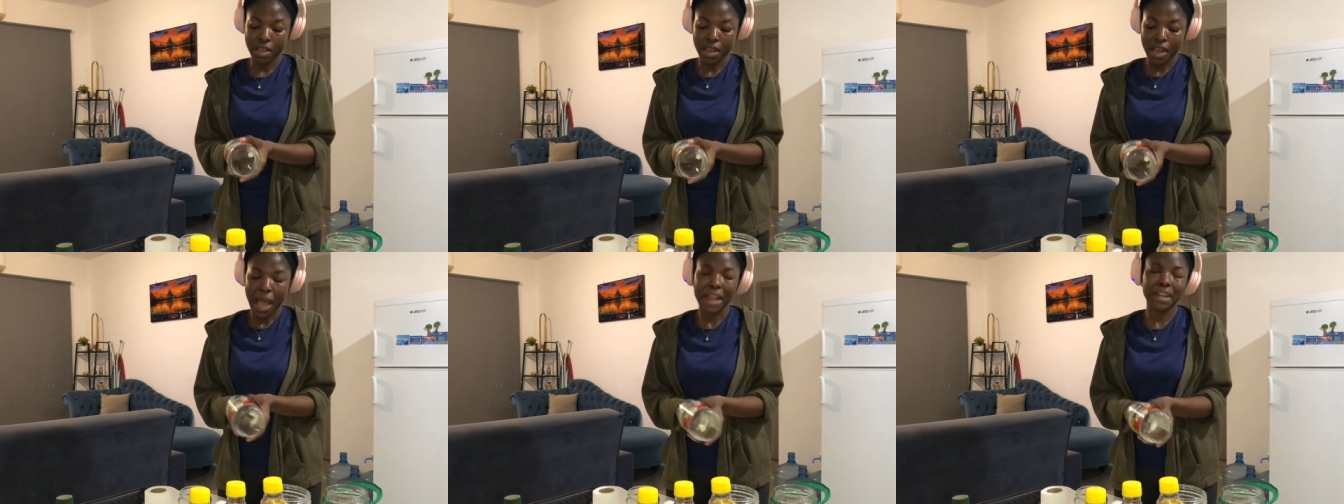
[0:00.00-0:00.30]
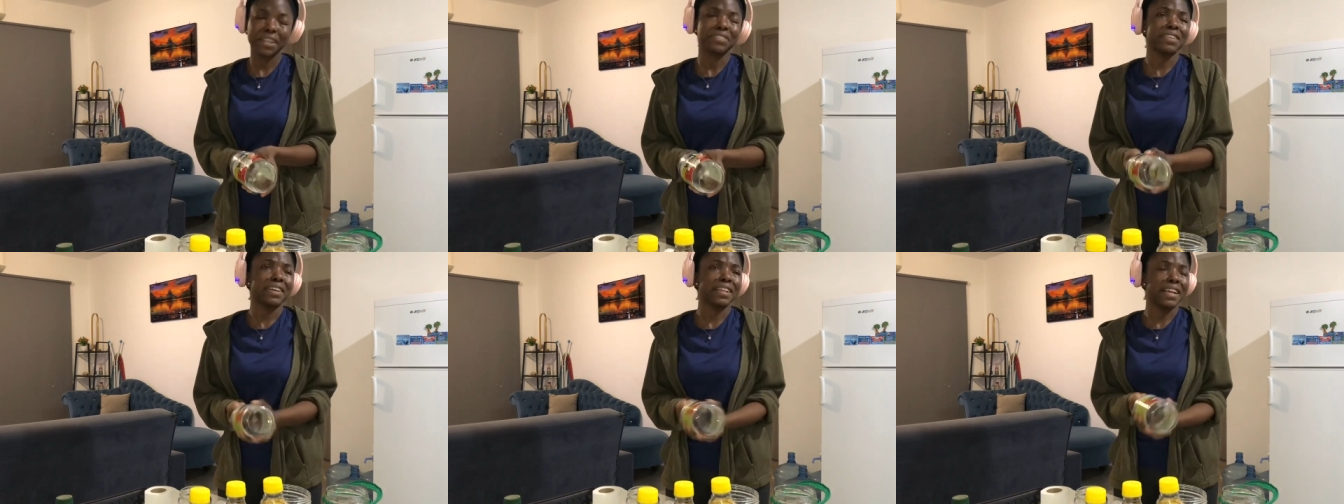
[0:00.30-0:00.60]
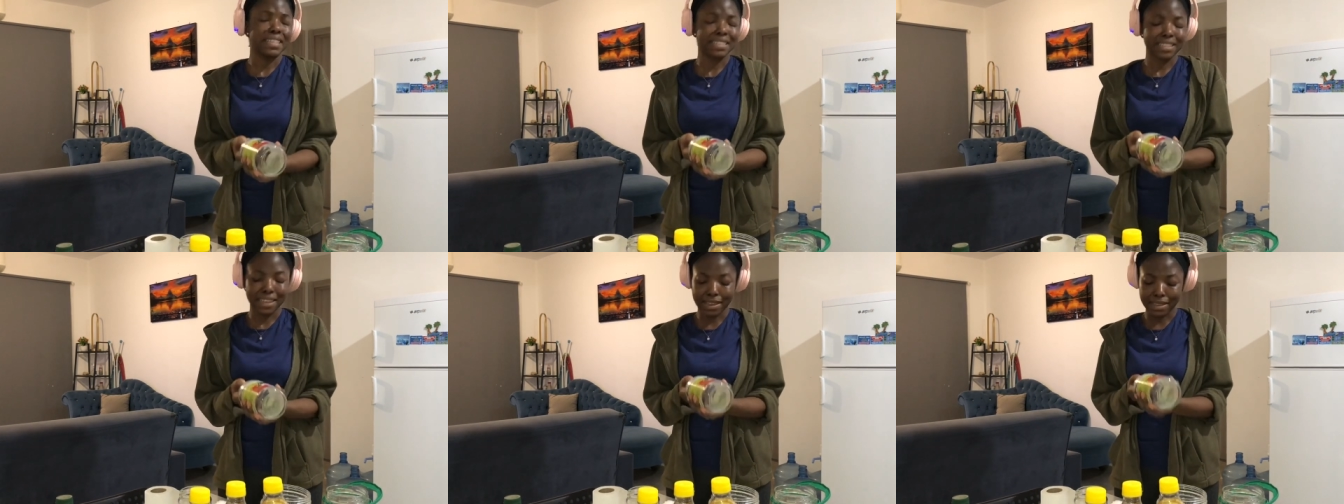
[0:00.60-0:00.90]
I don't
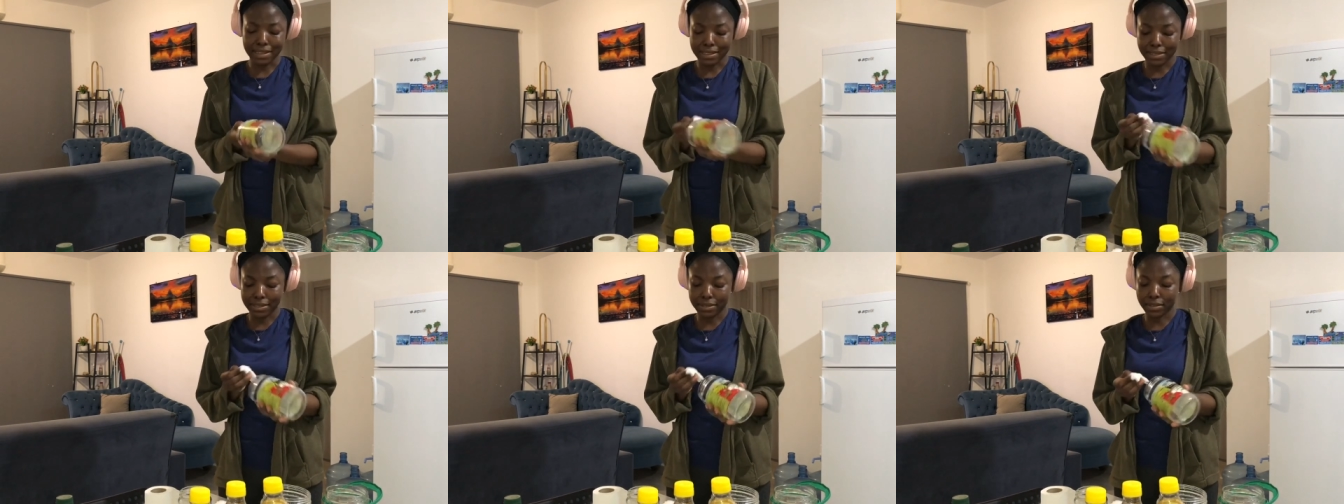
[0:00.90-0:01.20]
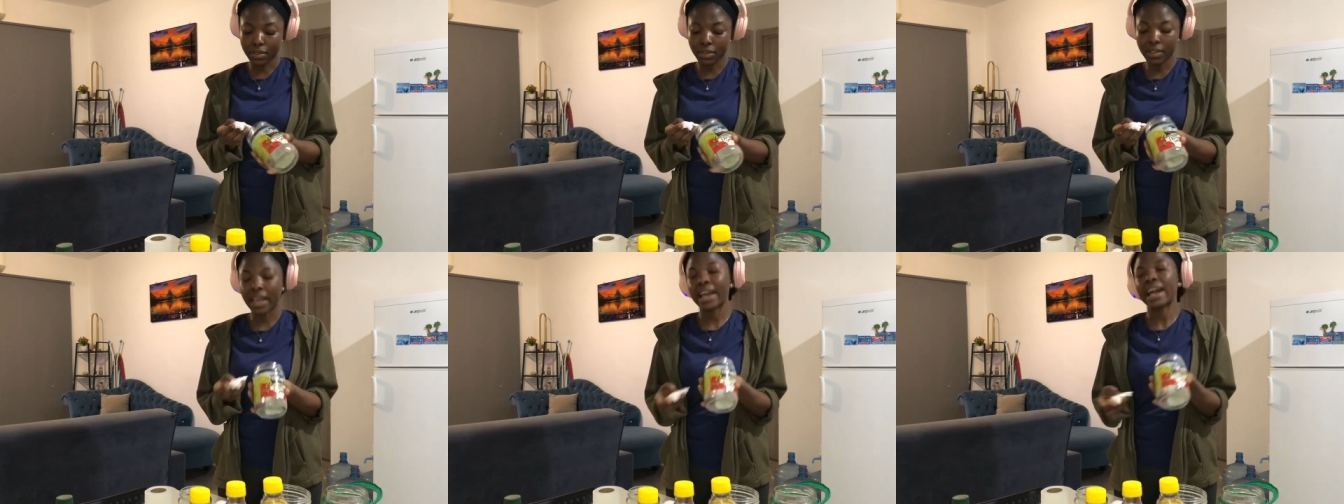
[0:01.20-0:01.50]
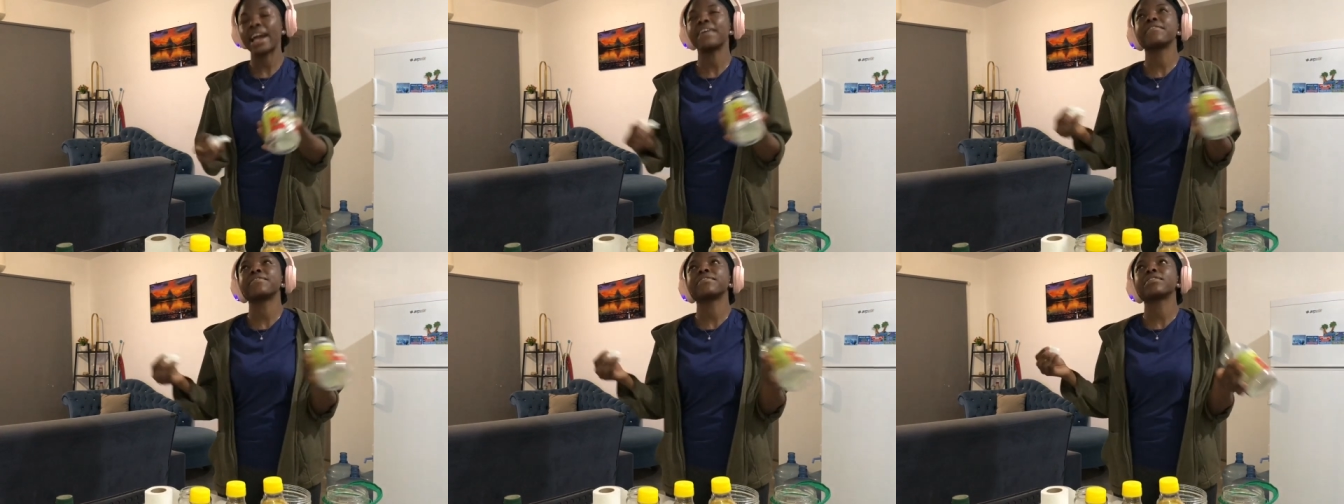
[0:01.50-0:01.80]
realize, guys, not like
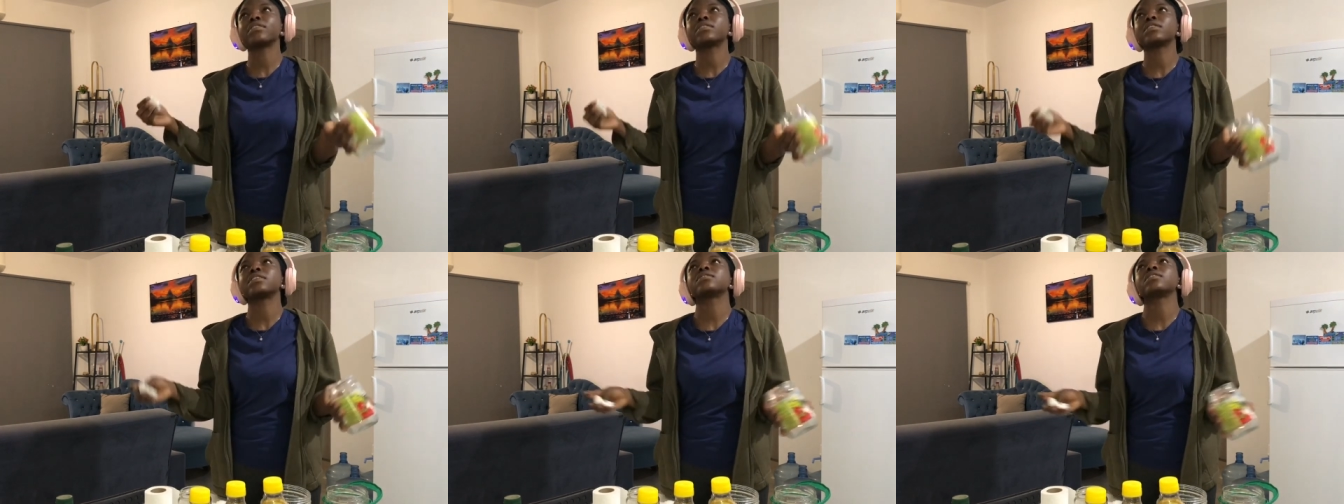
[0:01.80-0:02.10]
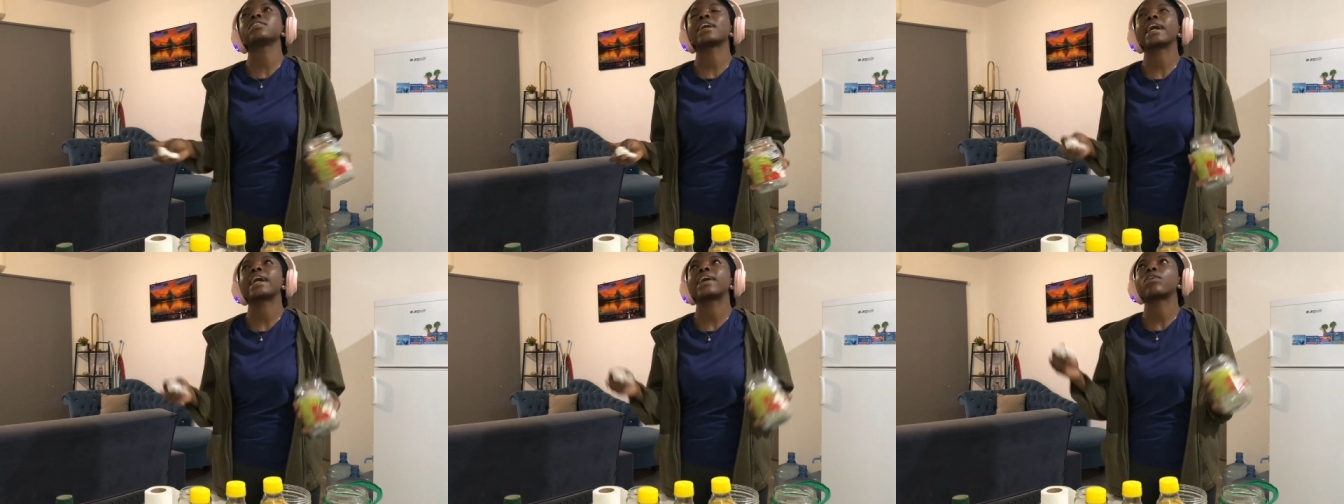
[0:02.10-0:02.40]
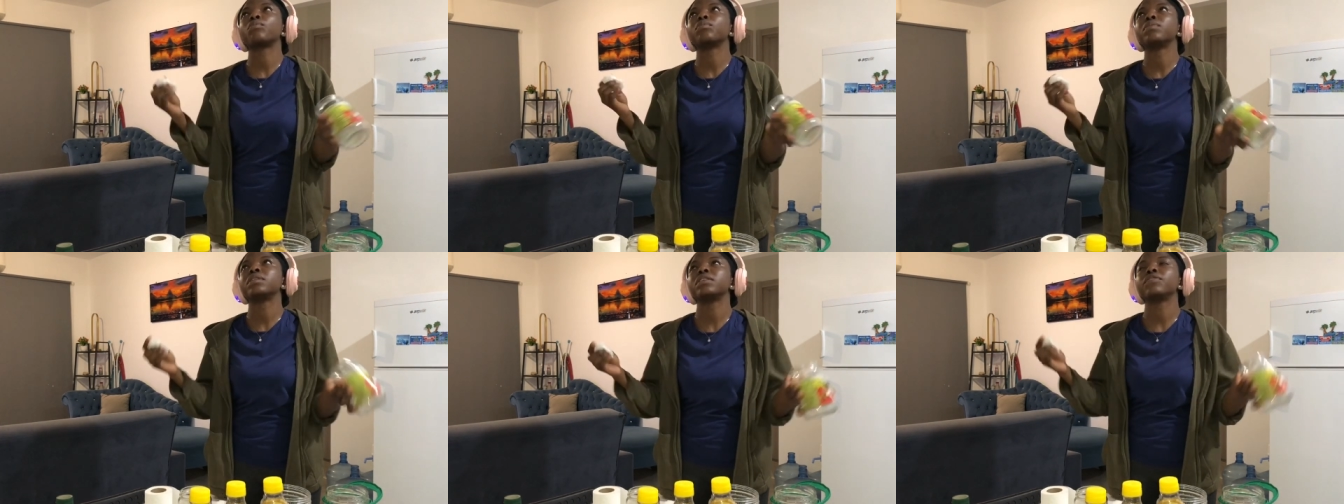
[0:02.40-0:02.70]
I, not like I
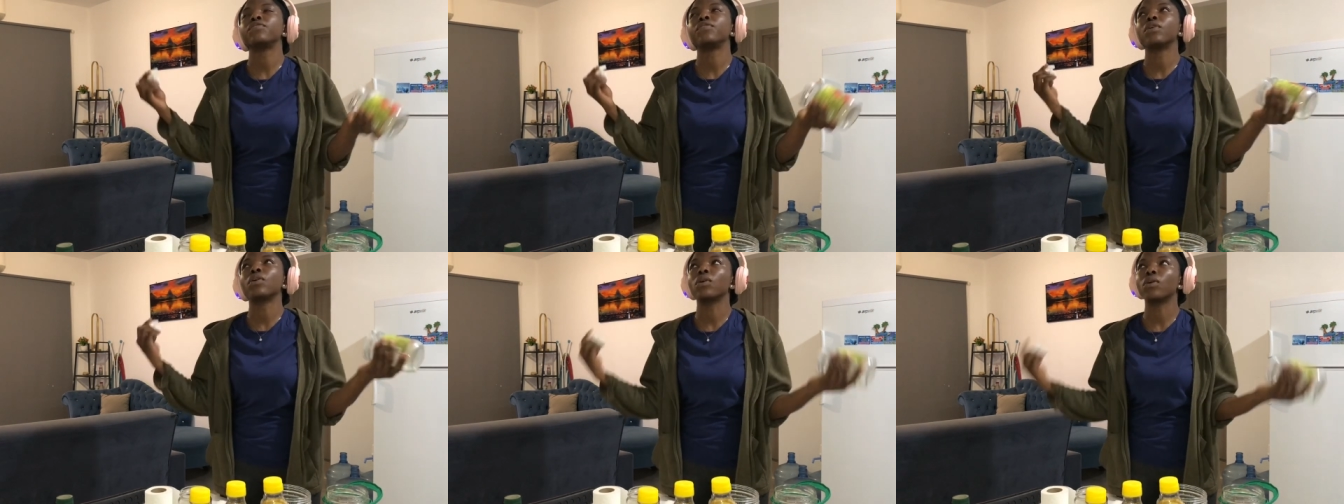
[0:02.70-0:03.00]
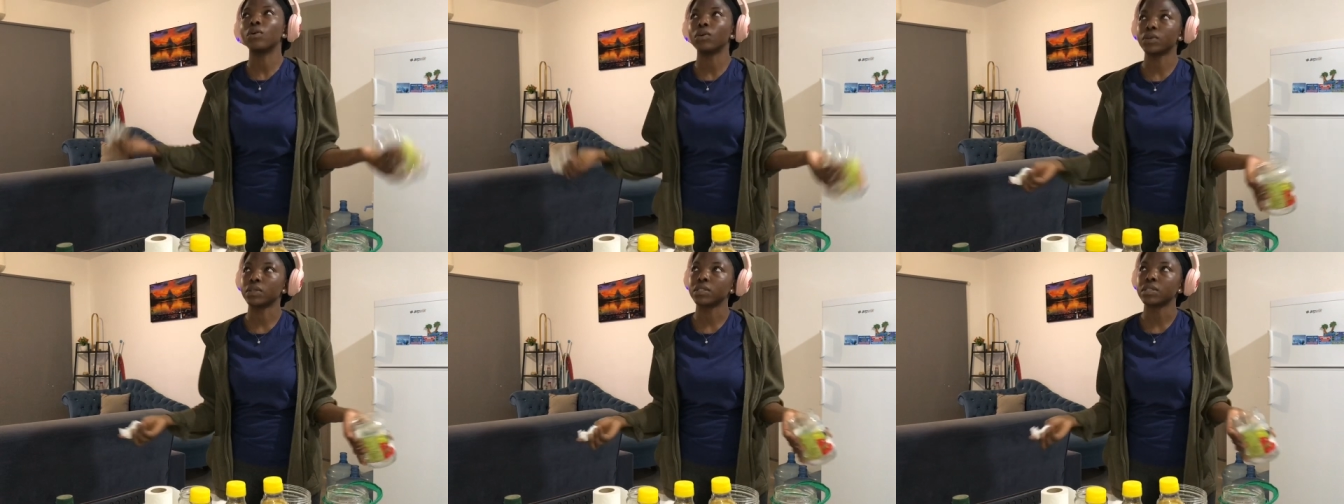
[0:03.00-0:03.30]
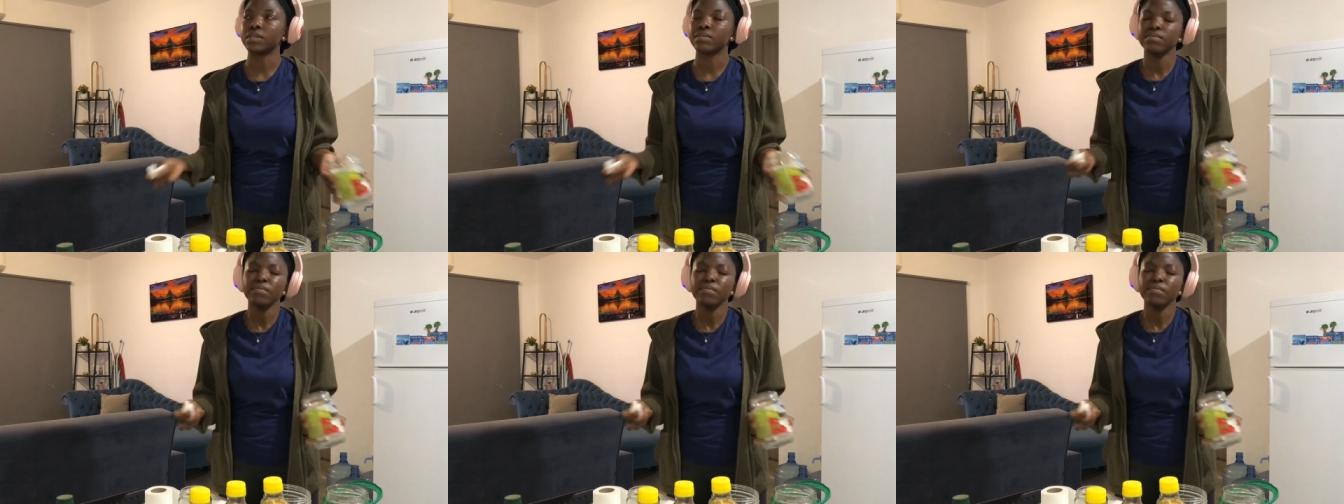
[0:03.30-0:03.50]
completely forgot,